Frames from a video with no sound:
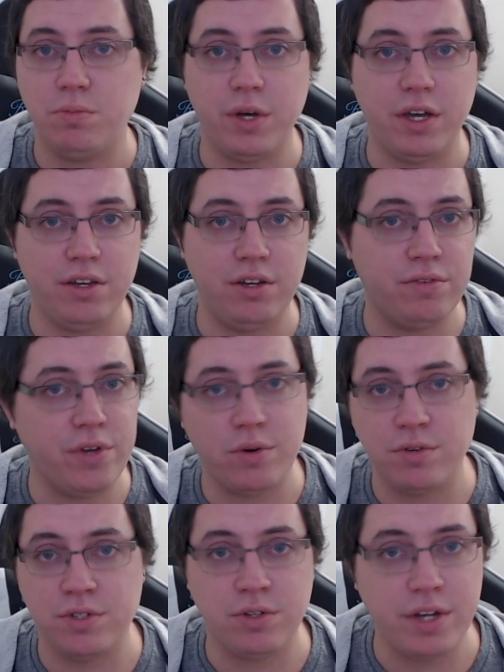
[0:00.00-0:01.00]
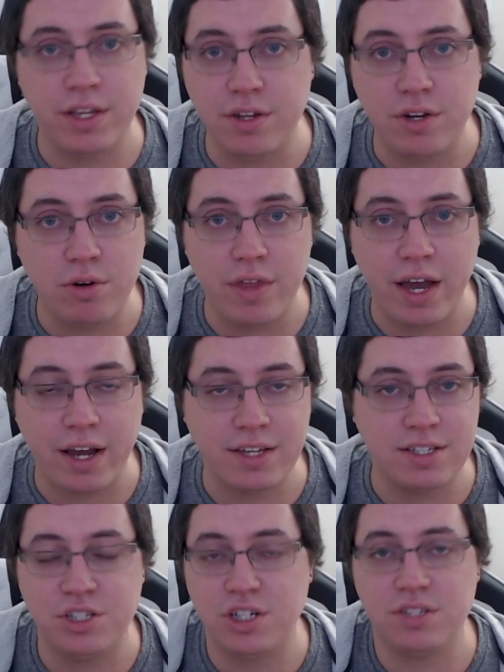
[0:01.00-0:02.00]
but your viewers don't need to know that
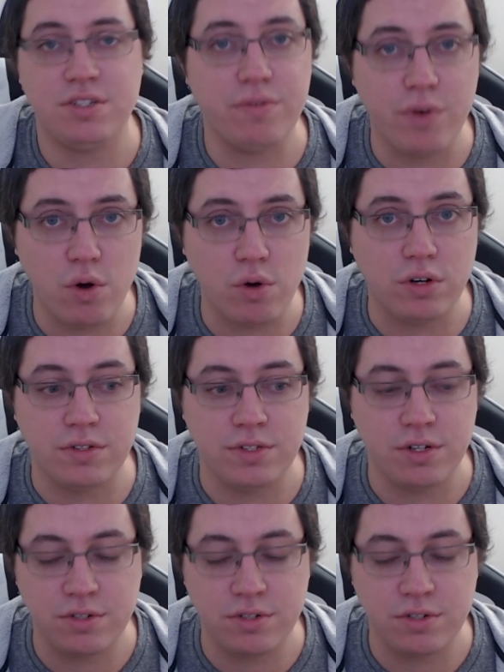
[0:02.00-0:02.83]
because it's just your vocals.